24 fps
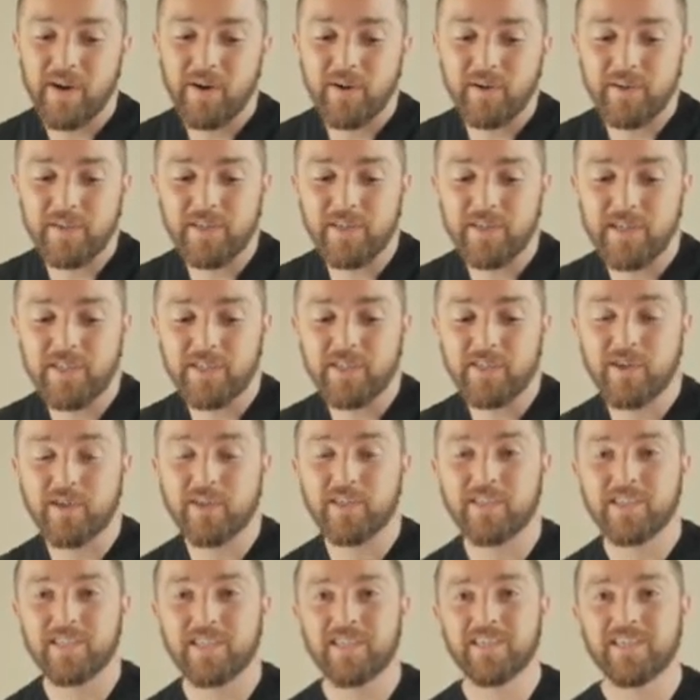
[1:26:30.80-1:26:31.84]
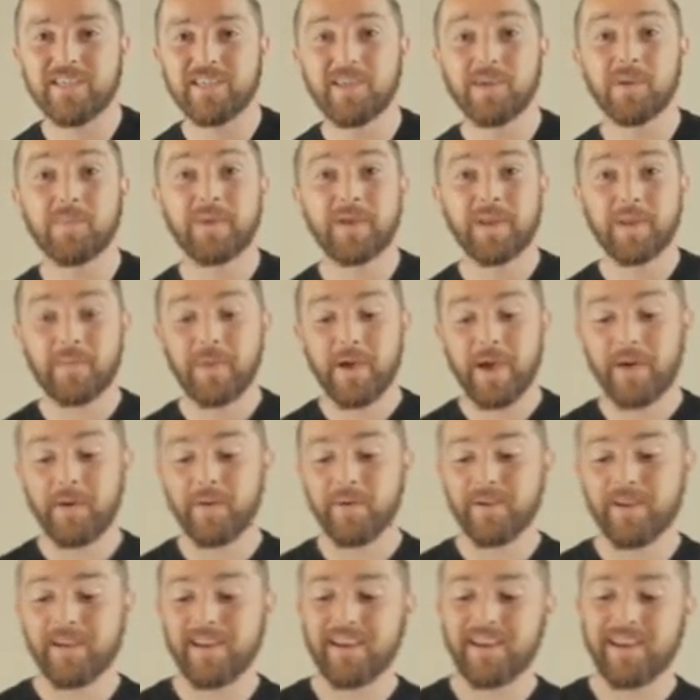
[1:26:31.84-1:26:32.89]
Earlier I talked a little bit
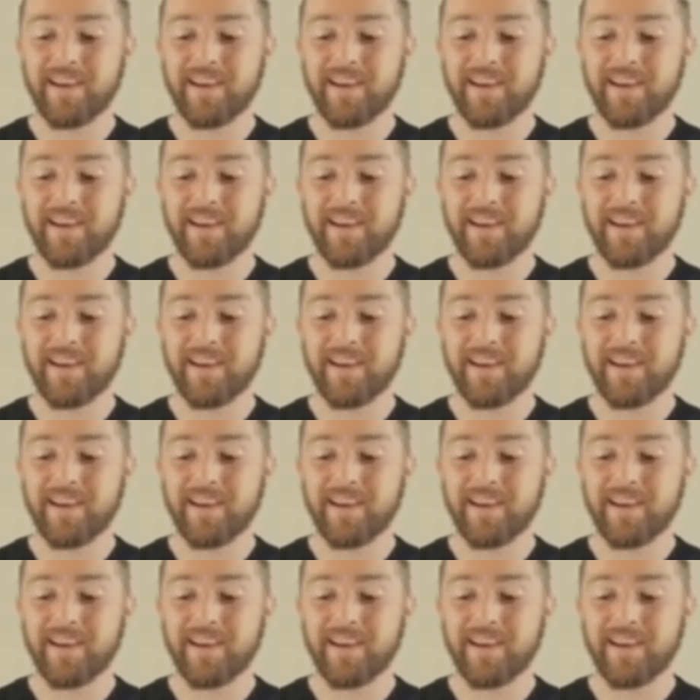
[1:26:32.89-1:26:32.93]
about